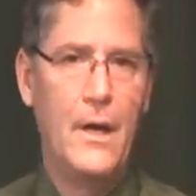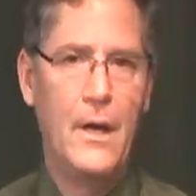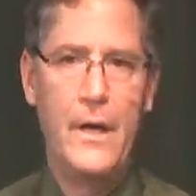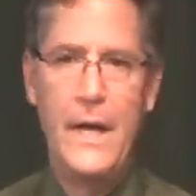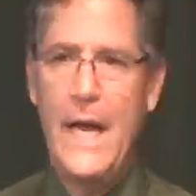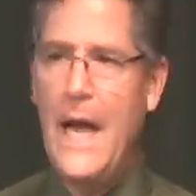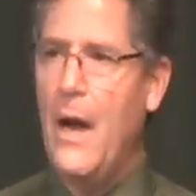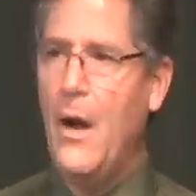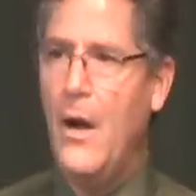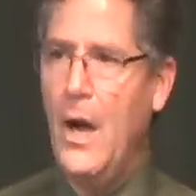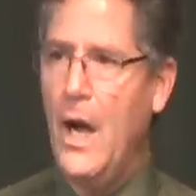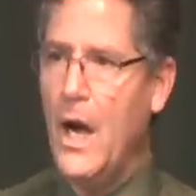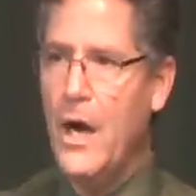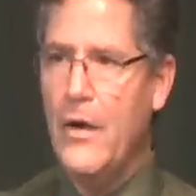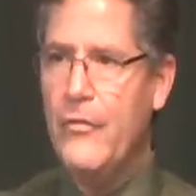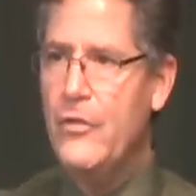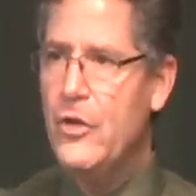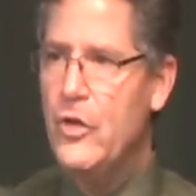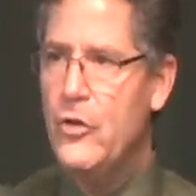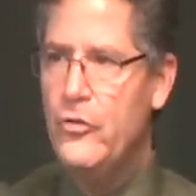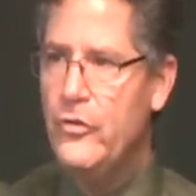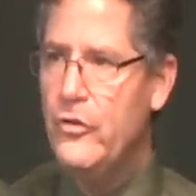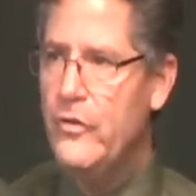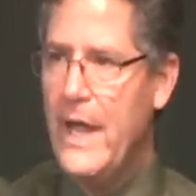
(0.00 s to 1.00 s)
Now, however
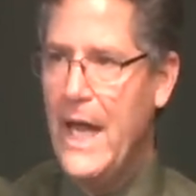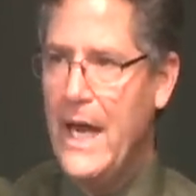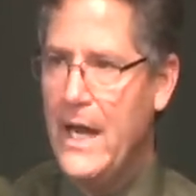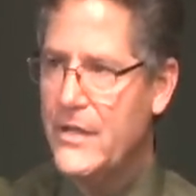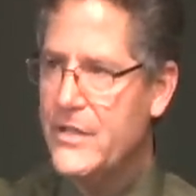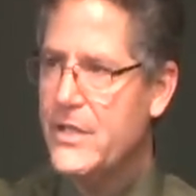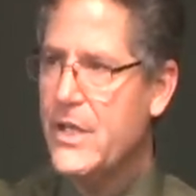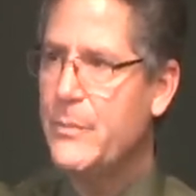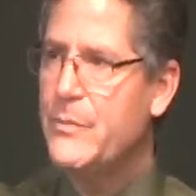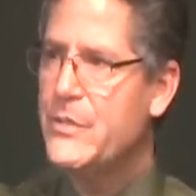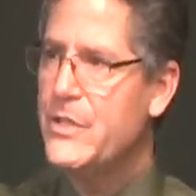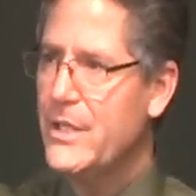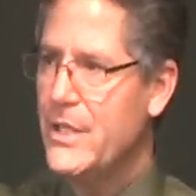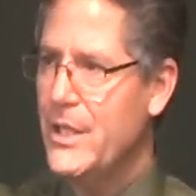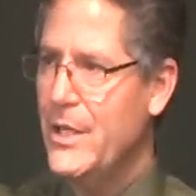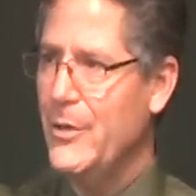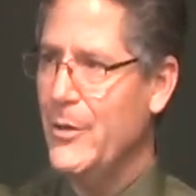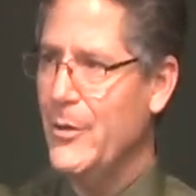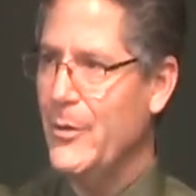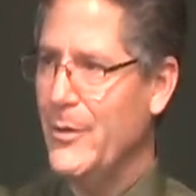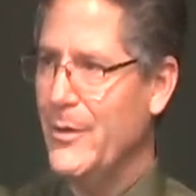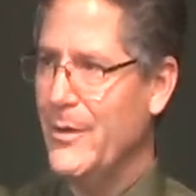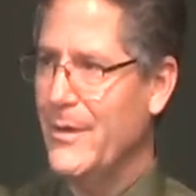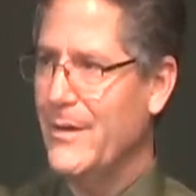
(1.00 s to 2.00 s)
you do that, it's up to
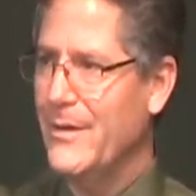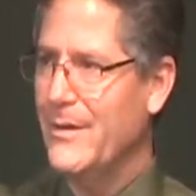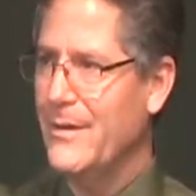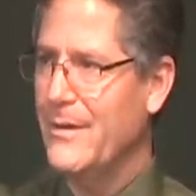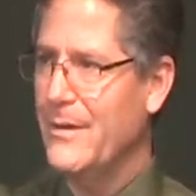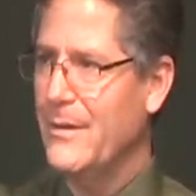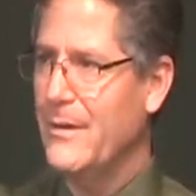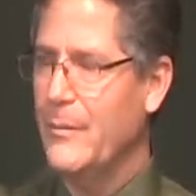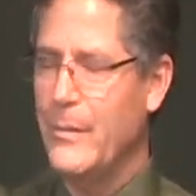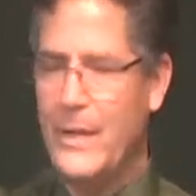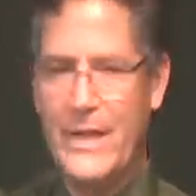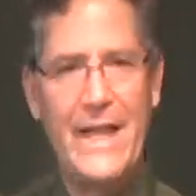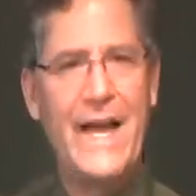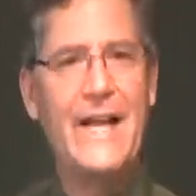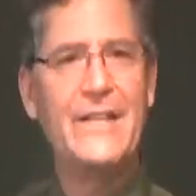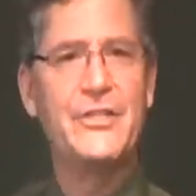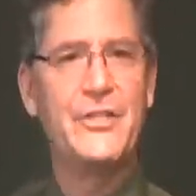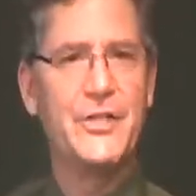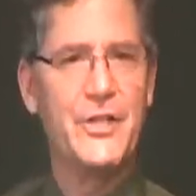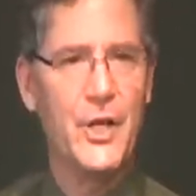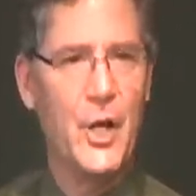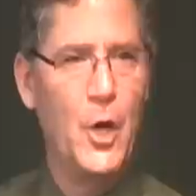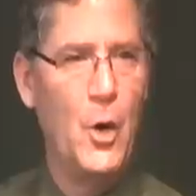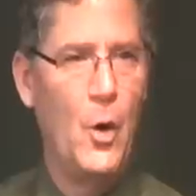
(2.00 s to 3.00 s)
you. But
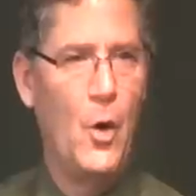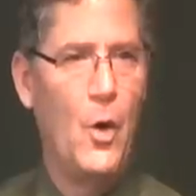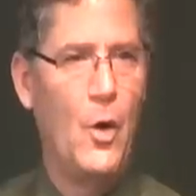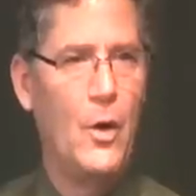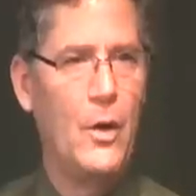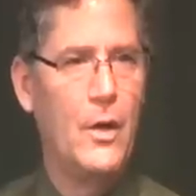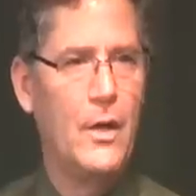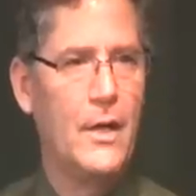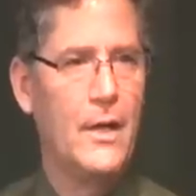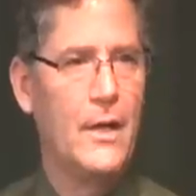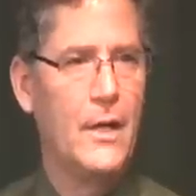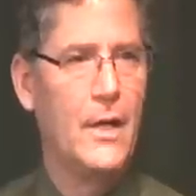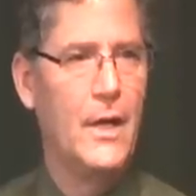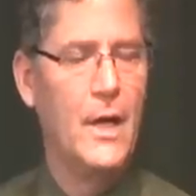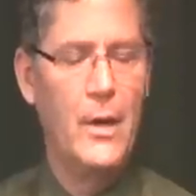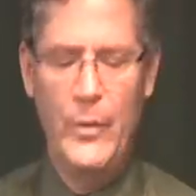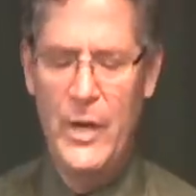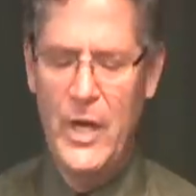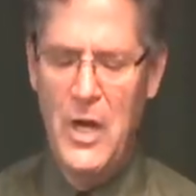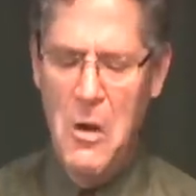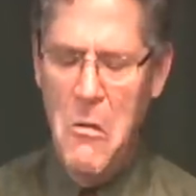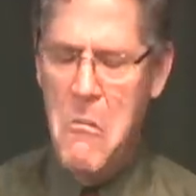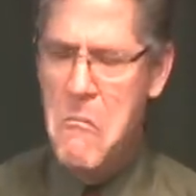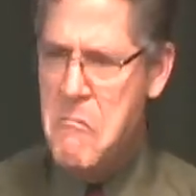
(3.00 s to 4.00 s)
that's the goal. And
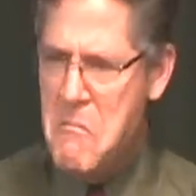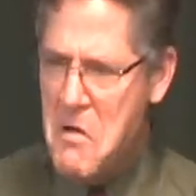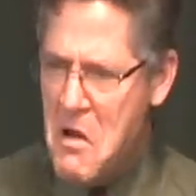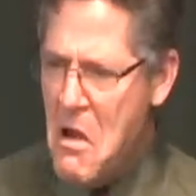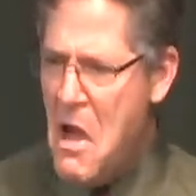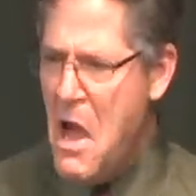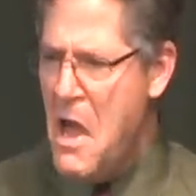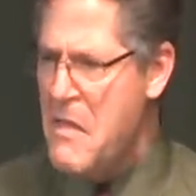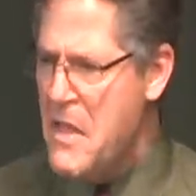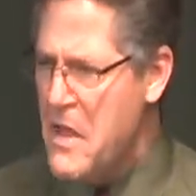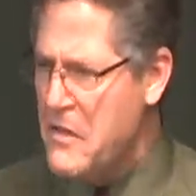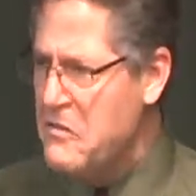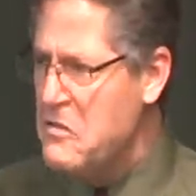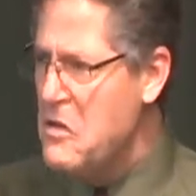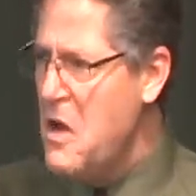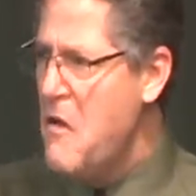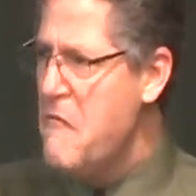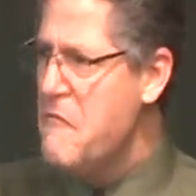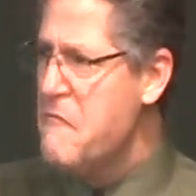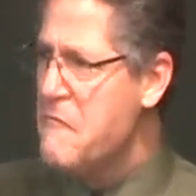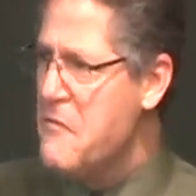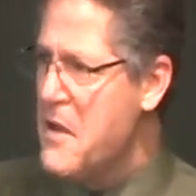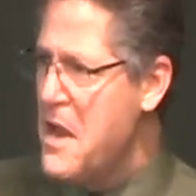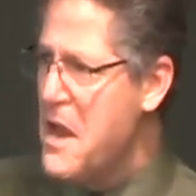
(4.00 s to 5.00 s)
we go, God, that's
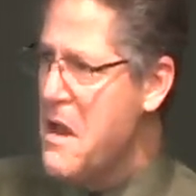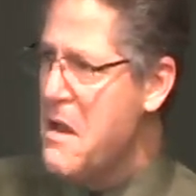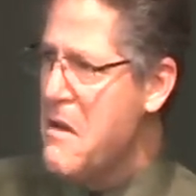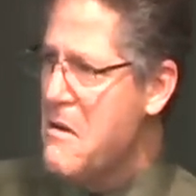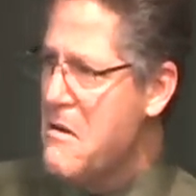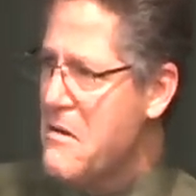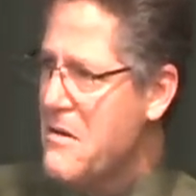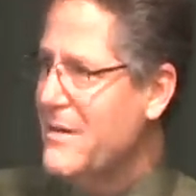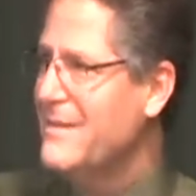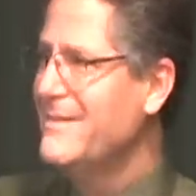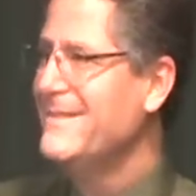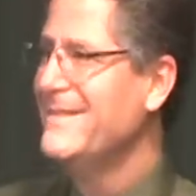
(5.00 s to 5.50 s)
not fair.